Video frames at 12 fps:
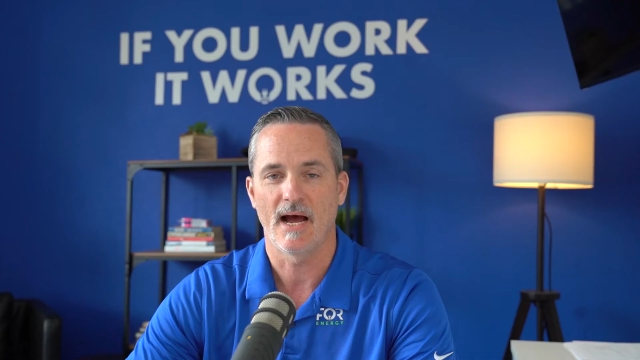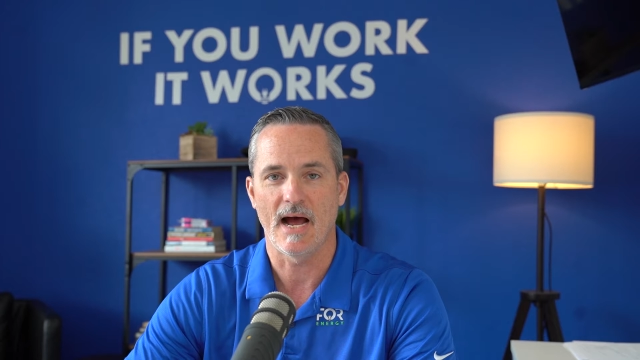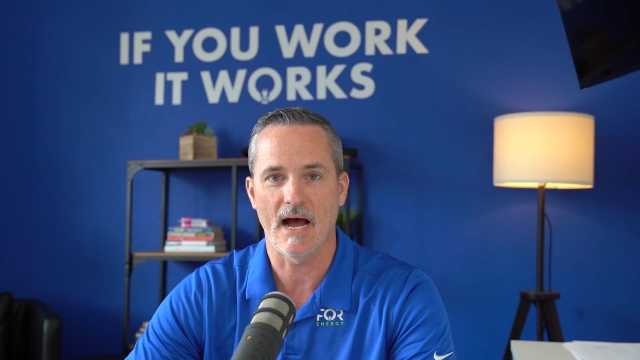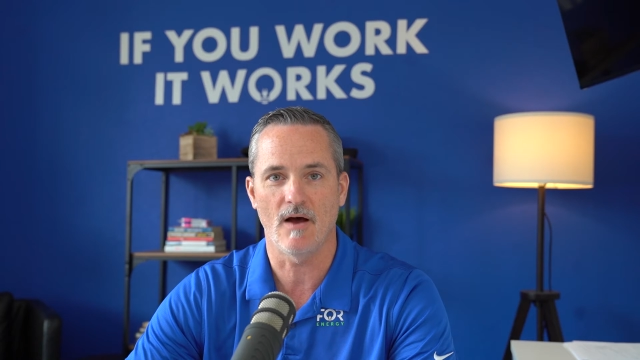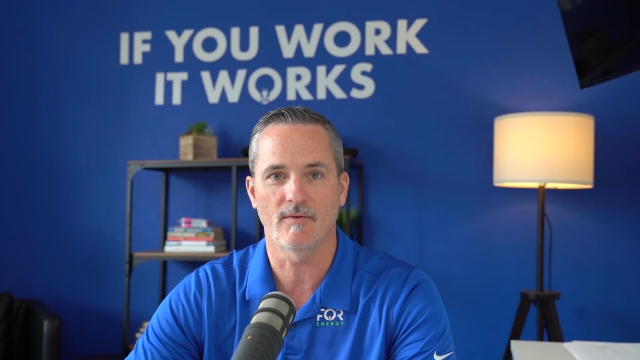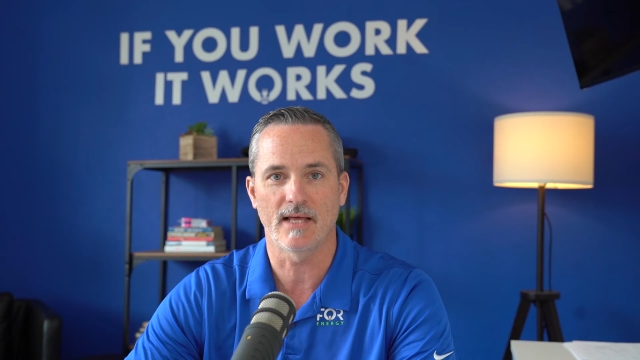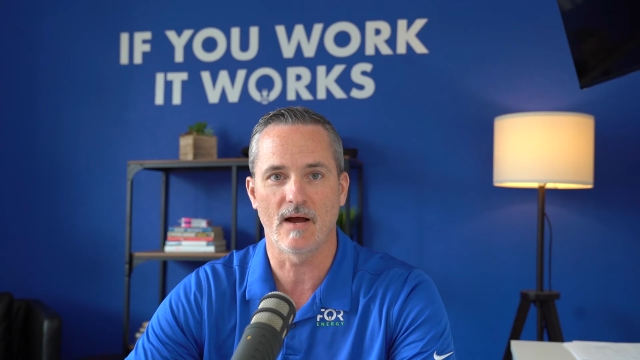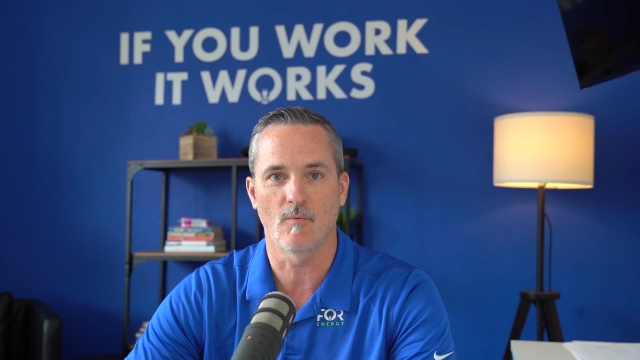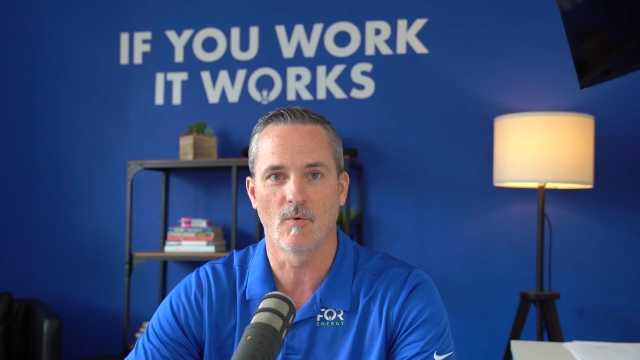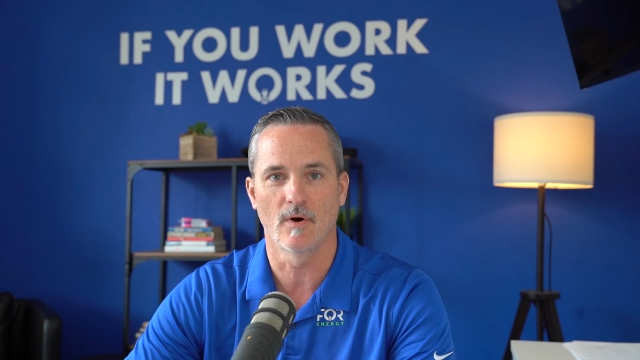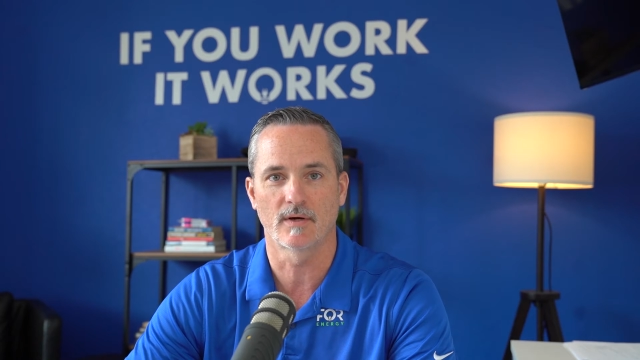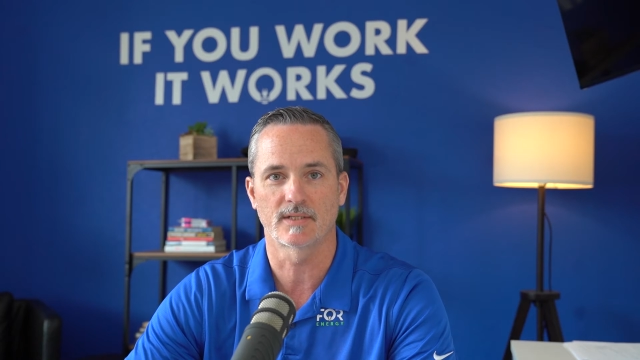how that
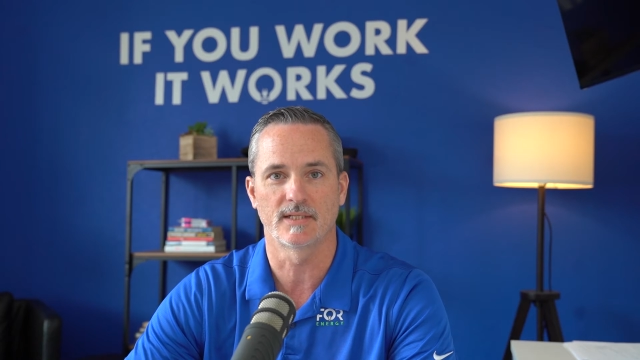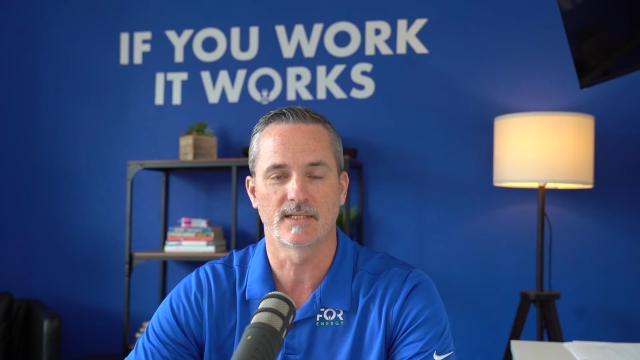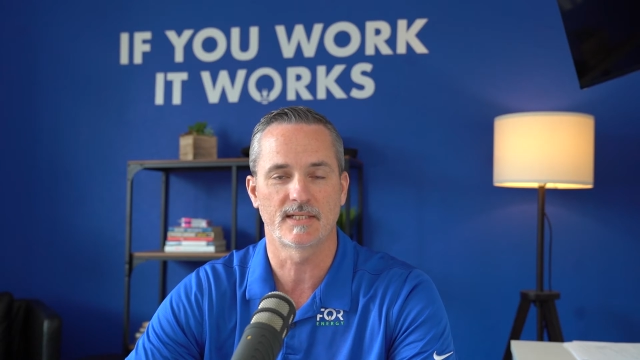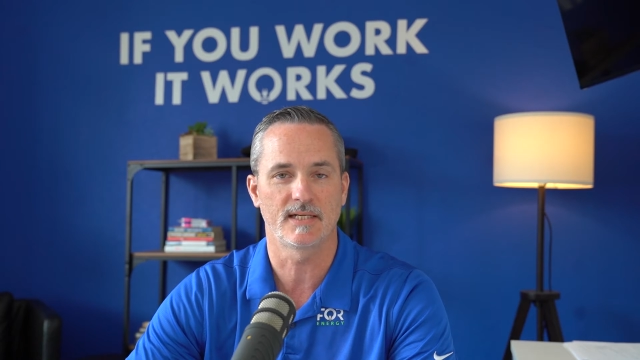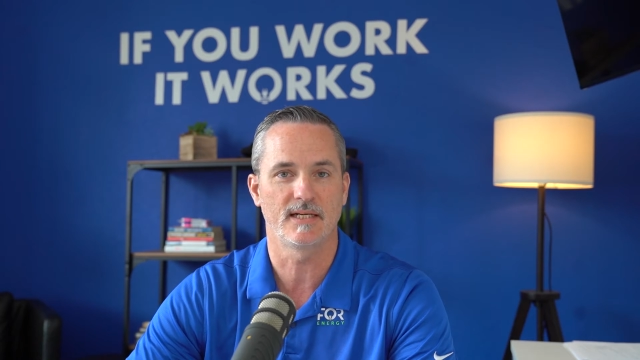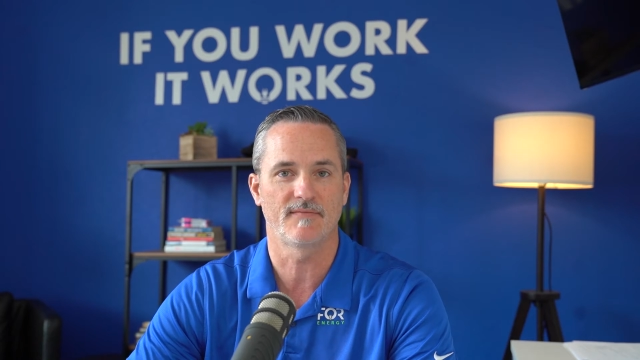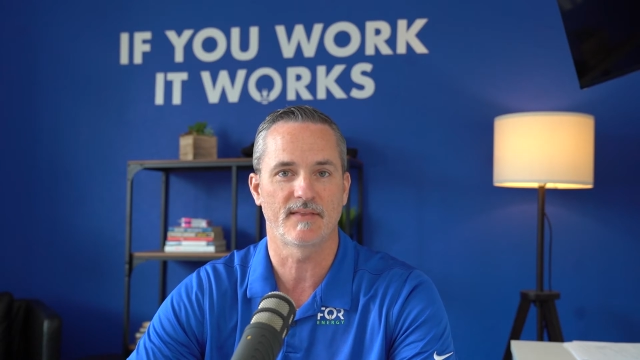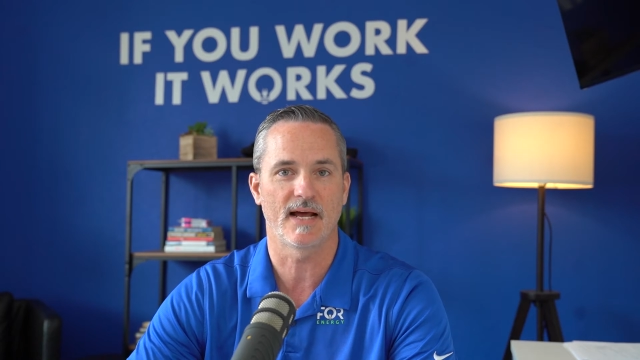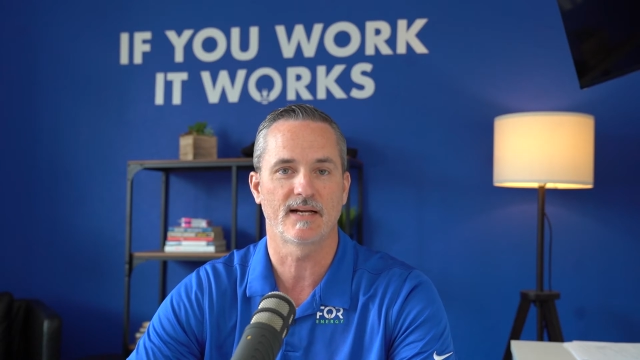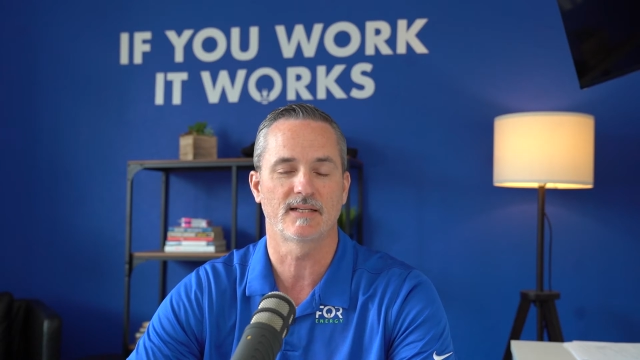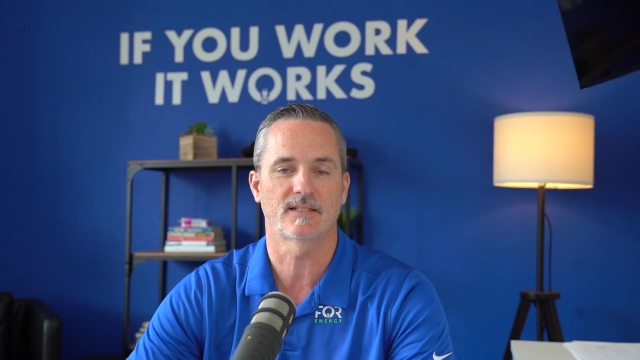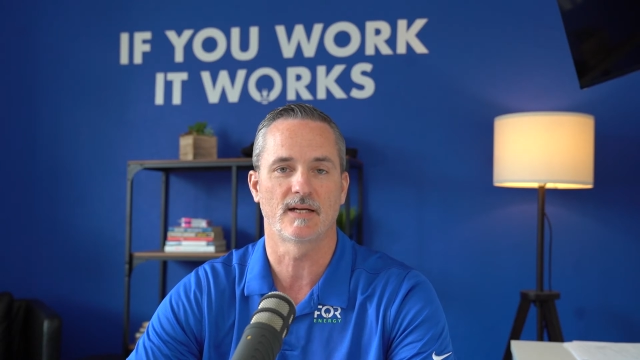works and see if
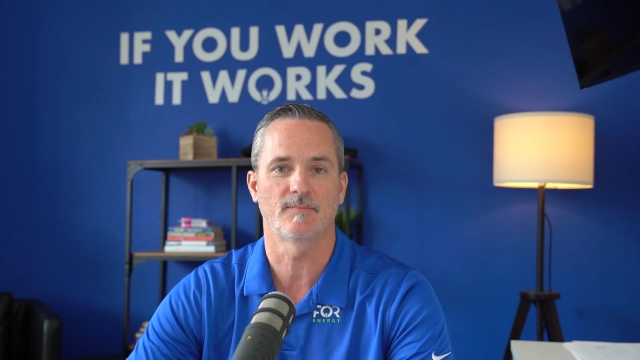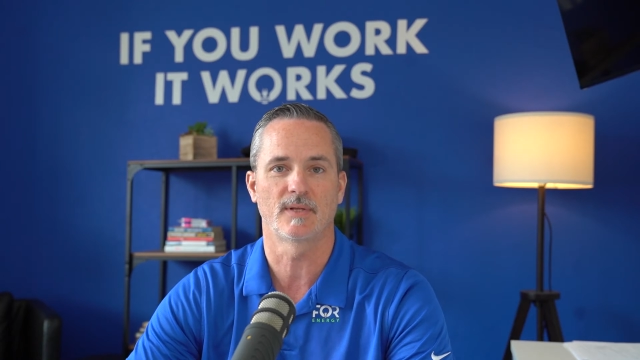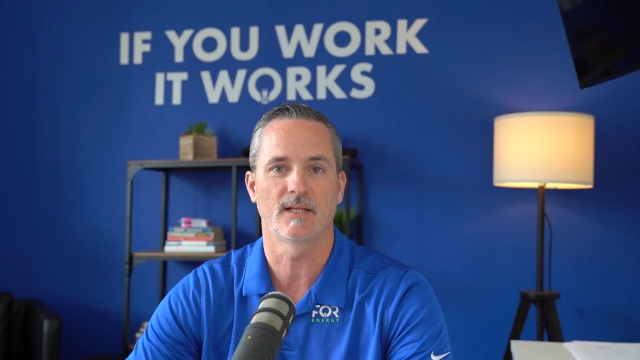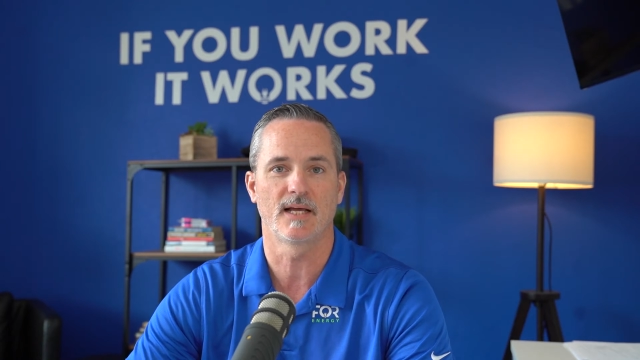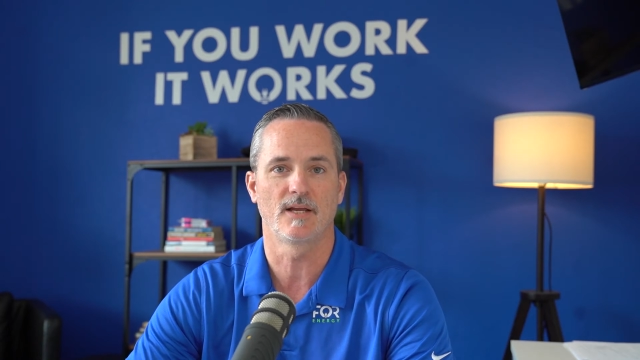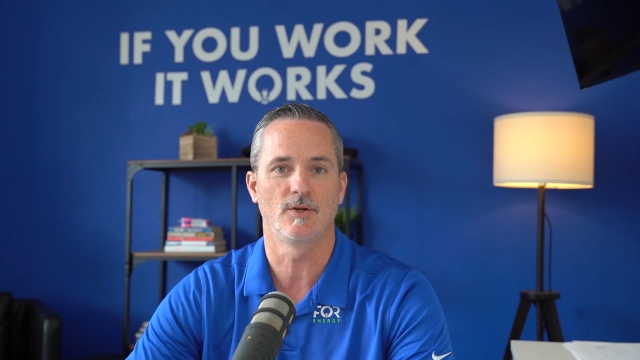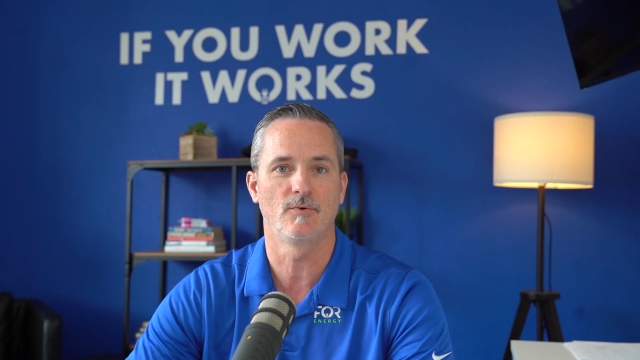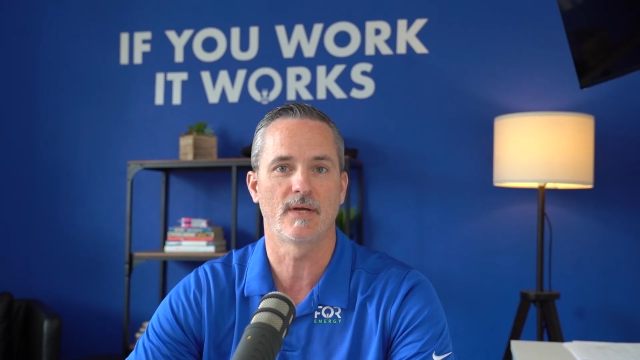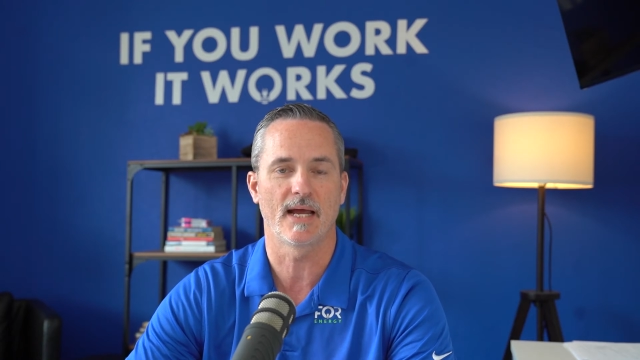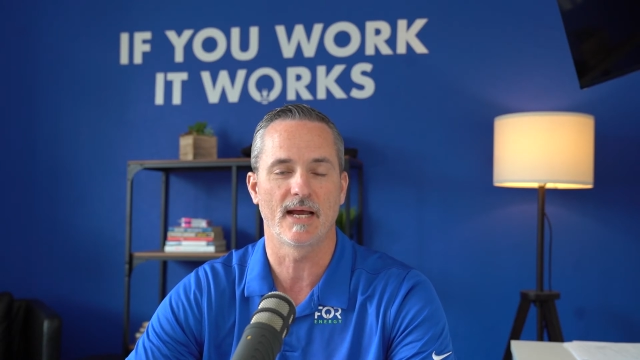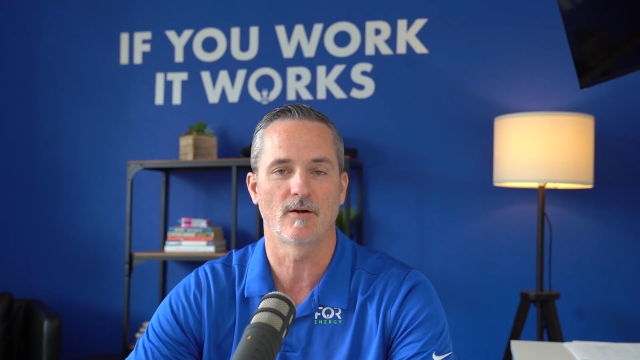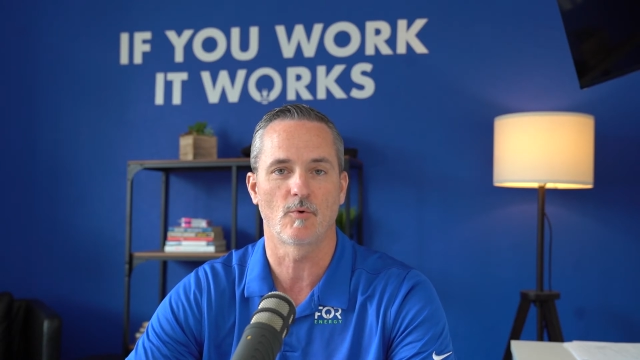that is something that you
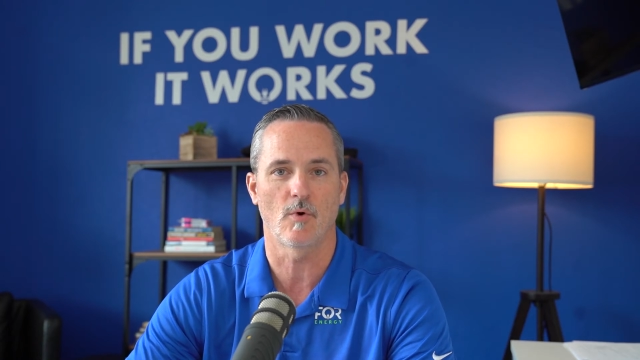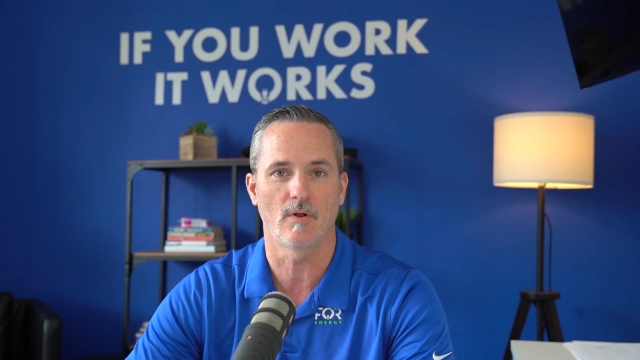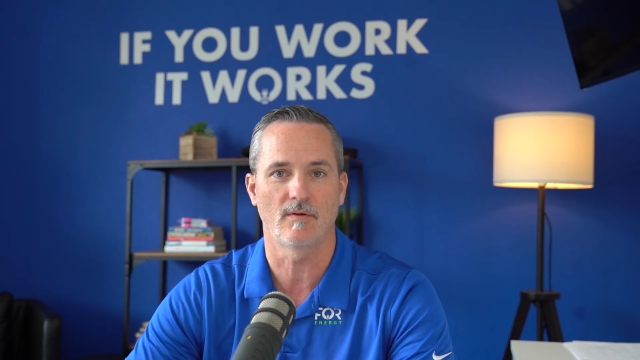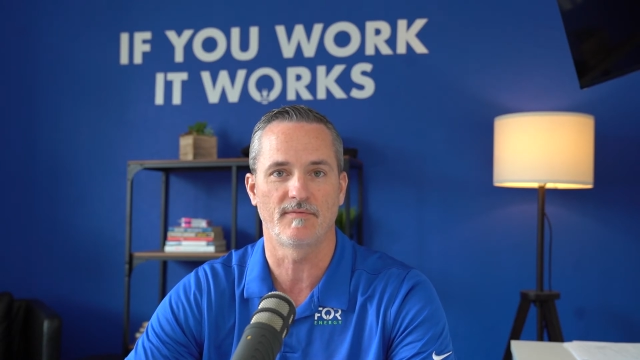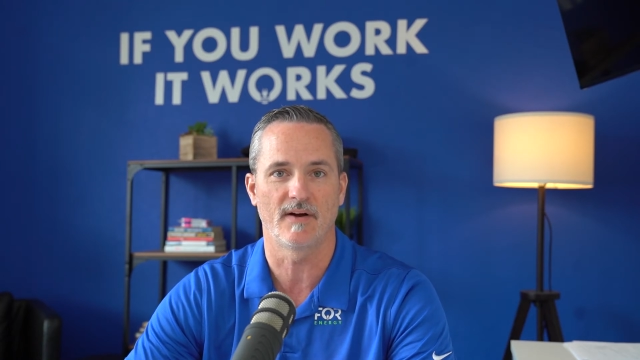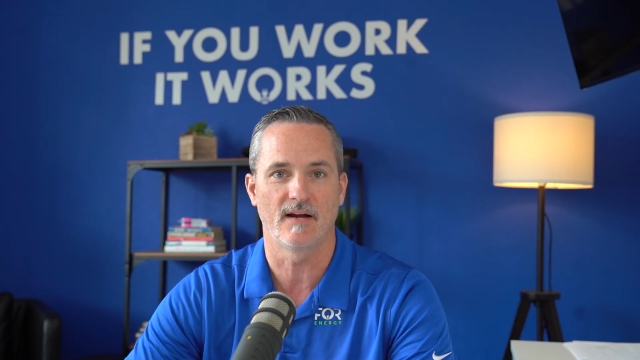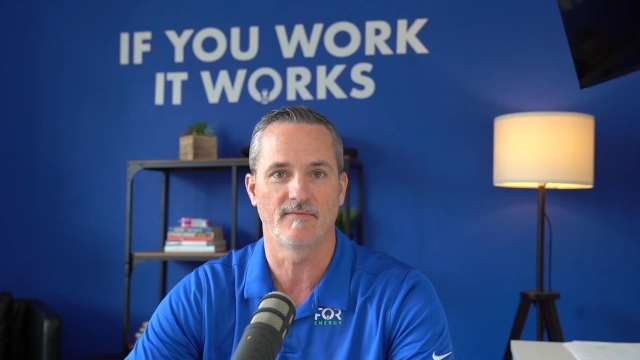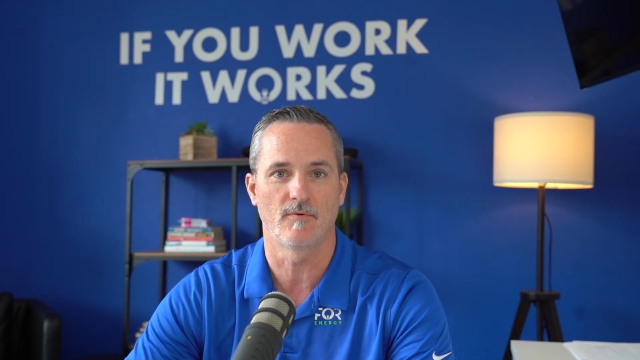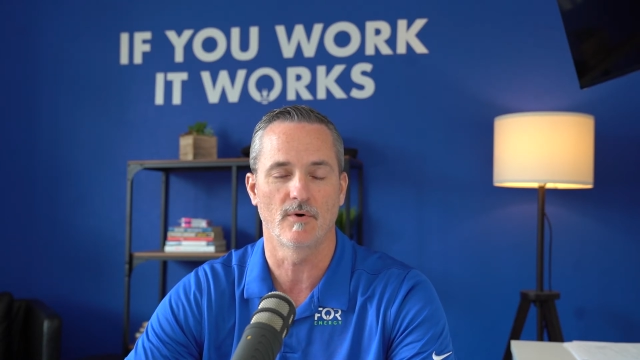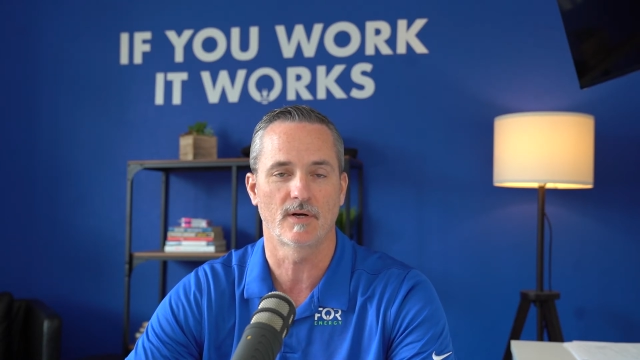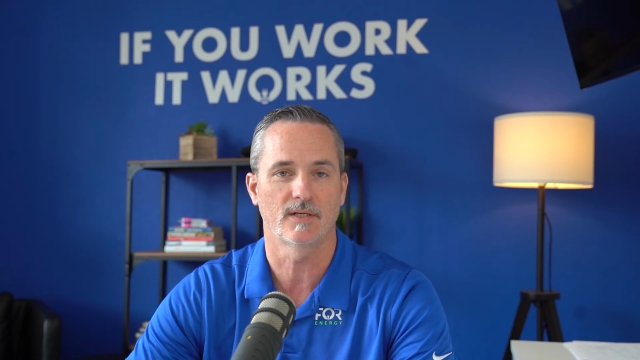can qualify for,